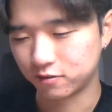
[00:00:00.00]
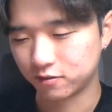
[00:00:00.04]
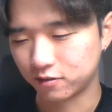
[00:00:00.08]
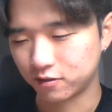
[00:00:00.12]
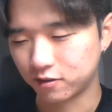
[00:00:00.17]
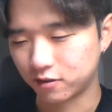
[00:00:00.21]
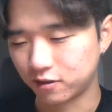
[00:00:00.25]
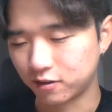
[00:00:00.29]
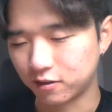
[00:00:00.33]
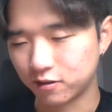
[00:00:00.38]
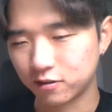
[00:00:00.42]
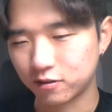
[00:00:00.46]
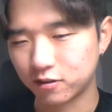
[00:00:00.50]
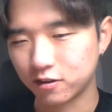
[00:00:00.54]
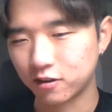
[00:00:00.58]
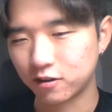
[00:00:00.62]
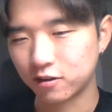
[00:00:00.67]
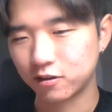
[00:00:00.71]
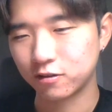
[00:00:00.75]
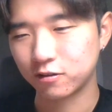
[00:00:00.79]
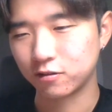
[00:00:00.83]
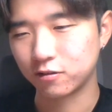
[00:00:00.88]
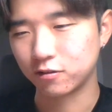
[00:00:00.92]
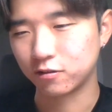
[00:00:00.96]
like it's
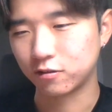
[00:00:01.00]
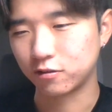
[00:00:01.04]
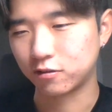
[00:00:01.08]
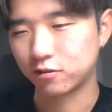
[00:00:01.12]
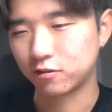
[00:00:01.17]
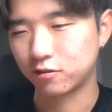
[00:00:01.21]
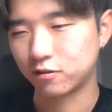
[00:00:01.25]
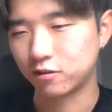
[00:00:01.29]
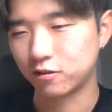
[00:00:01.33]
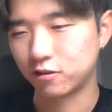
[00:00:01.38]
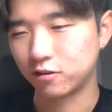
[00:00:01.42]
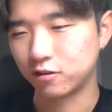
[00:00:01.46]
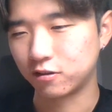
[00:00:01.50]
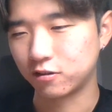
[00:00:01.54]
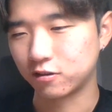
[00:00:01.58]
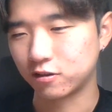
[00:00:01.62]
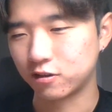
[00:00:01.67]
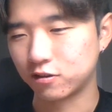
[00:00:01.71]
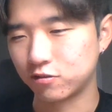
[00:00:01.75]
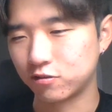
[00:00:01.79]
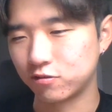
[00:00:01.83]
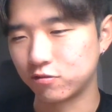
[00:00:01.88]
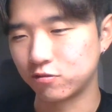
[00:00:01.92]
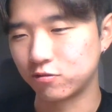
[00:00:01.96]
like a in
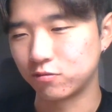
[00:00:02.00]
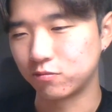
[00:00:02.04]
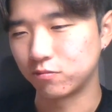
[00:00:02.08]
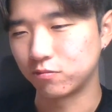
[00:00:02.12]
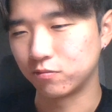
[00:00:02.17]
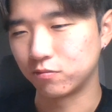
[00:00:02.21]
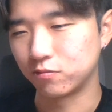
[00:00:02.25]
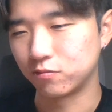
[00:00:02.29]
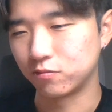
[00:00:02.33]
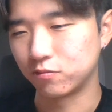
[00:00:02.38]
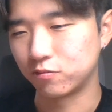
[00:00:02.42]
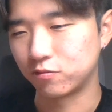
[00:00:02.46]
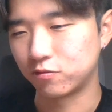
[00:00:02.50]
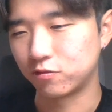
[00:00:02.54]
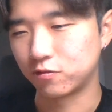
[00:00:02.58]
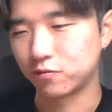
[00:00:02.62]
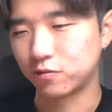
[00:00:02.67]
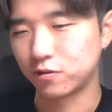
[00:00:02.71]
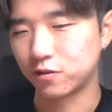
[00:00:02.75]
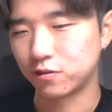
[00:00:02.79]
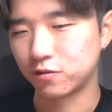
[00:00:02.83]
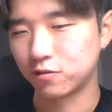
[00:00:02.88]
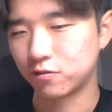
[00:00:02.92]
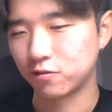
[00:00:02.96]
classroom
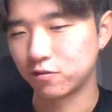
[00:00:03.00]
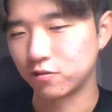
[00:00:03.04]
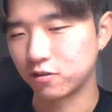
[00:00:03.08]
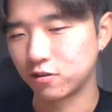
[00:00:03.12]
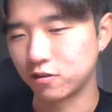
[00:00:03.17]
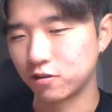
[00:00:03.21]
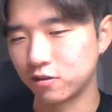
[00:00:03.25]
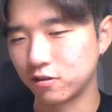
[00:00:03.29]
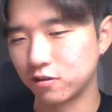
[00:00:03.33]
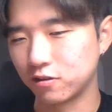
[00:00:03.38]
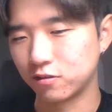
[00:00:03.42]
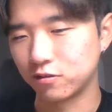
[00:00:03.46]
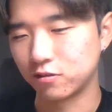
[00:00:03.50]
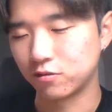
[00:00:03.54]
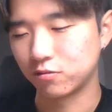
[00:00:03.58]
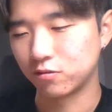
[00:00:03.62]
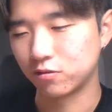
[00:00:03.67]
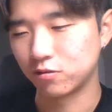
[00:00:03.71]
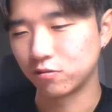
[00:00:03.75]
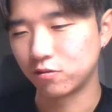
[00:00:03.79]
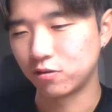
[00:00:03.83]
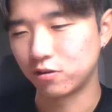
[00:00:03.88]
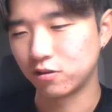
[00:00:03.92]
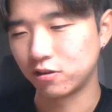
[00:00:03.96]
professor said it's
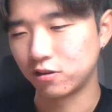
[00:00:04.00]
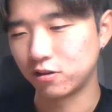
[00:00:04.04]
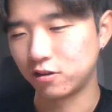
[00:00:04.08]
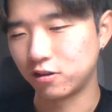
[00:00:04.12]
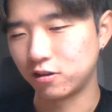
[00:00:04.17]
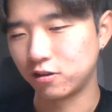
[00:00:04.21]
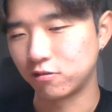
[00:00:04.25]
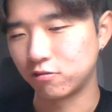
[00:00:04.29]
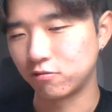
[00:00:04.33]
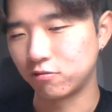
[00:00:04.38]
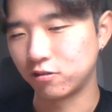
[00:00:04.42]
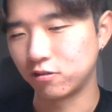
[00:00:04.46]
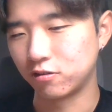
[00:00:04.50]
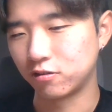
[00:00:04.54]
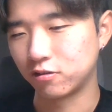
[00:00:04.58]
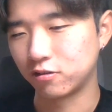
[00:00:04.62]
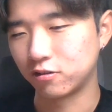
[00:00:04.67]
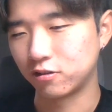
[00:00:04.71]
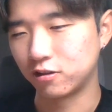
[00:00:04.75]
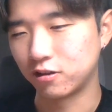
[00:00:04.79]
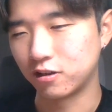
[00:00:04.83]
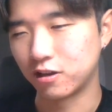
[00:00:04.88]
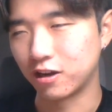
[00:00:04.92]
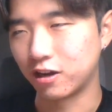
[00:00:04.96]
really
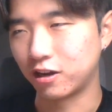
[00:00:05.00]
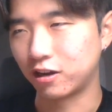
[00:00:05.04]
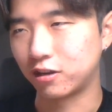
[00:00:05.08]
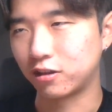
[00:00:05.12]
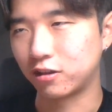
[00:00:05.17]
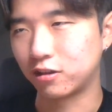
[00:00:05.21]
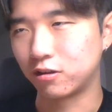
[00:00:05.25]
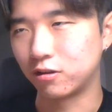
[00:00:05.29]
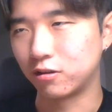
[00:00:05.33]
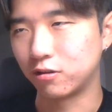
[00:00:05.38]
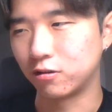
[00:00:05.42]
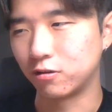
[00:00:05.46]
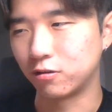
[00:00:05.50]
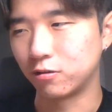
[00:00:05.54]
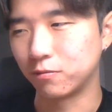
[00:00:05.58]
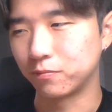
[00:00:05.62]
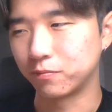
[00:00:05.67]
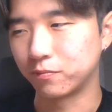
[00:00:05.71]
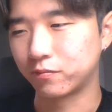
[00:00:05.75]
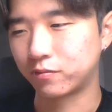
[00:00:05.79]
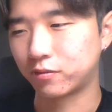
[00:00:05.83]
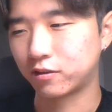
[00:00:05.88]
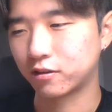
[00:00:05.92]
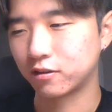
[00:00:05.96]
like the
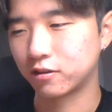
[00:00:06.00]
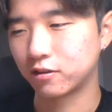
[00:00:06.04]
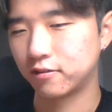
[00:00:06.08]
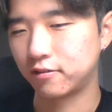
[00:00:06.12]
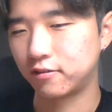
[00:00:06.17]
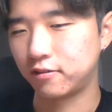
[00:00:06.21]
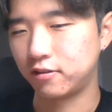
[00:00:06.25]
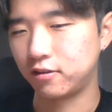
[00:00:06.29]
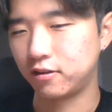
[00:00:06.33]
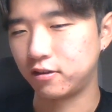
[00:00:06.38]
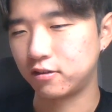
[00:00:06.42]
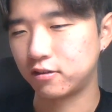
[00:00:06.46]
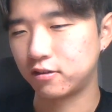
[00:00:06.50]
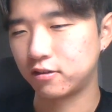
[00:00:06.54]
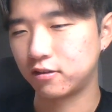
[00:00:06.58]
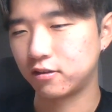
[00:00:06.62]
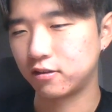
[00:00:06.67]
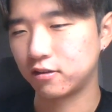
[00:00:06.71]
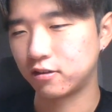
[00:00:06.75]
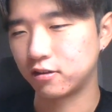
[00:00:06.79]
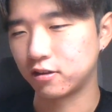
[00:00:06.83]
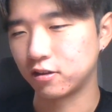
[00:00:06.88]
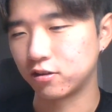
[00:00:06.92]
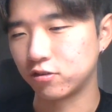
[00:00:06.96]
seat
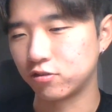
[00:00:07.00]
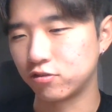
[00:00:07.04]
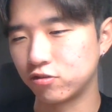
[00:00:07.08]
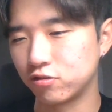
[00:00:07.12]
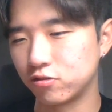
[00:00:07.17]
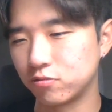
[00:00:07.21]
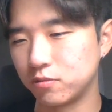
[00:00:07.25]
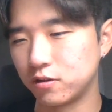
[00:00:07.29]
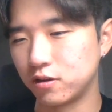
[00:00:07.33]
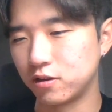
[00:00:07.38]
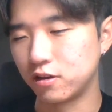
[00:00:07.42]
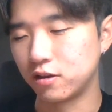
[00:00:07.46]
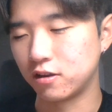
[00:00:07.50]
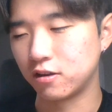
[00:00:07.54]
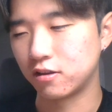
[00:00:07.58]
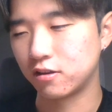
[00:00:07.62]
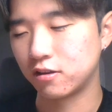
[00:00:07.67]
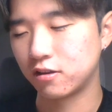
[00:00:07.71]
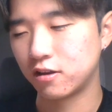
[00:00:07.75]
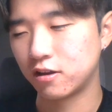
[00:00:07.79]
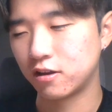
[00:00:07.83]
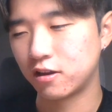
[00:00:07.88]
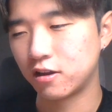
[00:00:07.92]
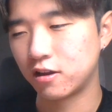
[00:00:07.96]
that should be in.
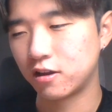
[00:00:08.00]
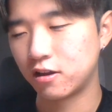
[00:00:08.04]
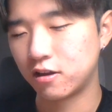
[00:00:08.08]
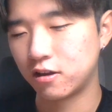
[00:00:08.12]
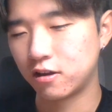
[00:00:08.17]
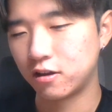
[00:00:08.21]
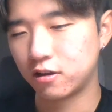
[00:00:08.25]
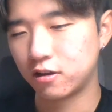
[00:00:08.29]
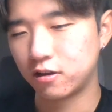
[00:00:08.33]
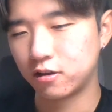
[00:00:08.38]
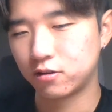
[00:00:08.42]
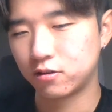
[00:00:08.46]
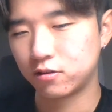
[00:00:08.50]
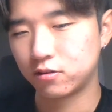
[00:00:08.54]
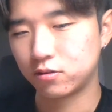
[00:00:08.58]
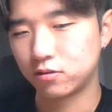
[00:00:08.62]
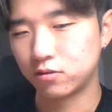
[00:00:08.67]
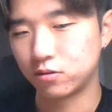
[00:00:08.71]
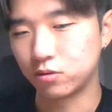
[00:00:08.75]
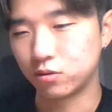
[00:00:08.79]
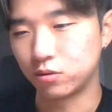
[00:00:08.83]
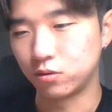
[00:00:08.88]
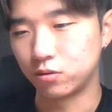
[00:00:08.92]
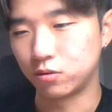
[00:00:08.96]

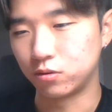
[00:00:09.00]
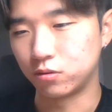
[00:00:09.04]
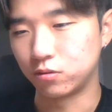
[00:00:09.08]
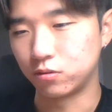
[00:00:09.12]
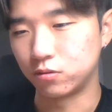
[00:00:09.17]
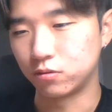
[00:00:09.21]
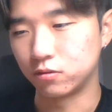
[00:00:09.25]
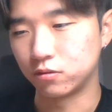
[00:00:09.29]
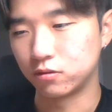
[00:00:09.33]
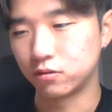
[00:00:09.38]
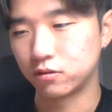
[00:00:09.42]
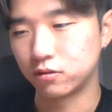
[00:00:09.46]
So